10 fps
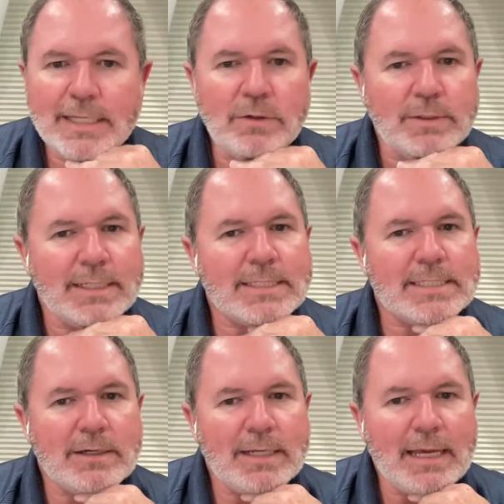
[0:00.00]
They don't
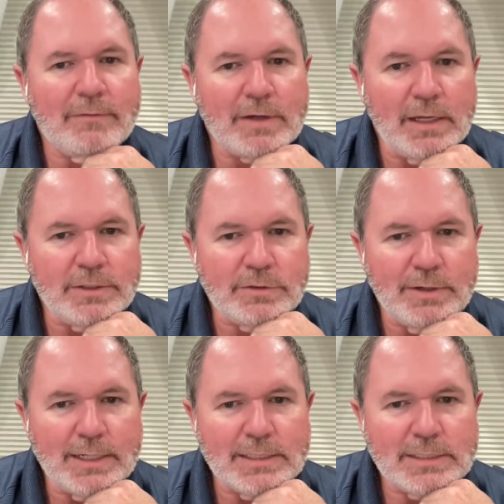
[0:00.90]
necessarily have
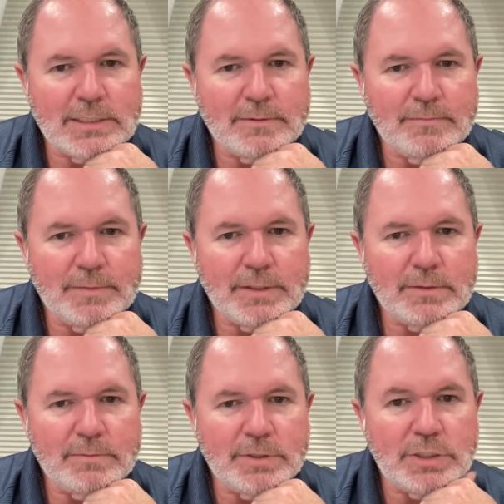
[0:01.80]
contracts.
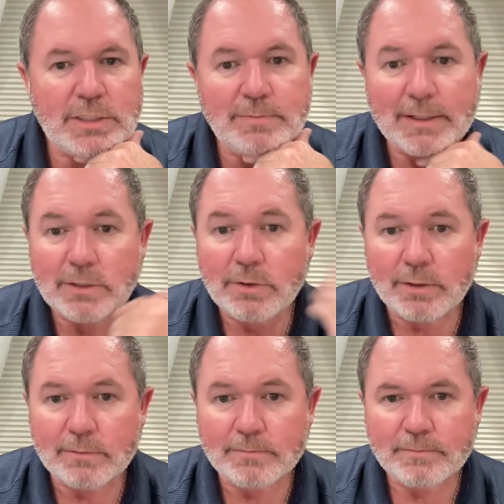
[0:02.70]
She's my
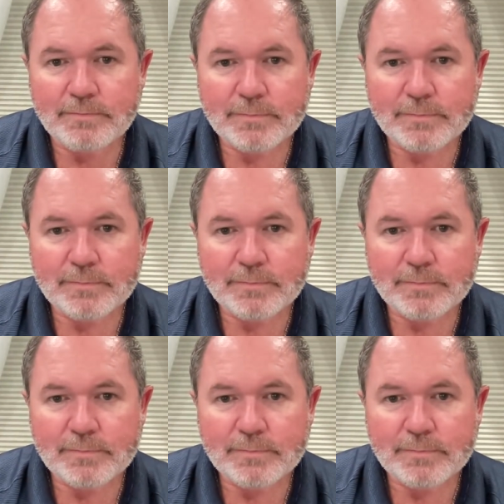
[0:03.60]
Toto.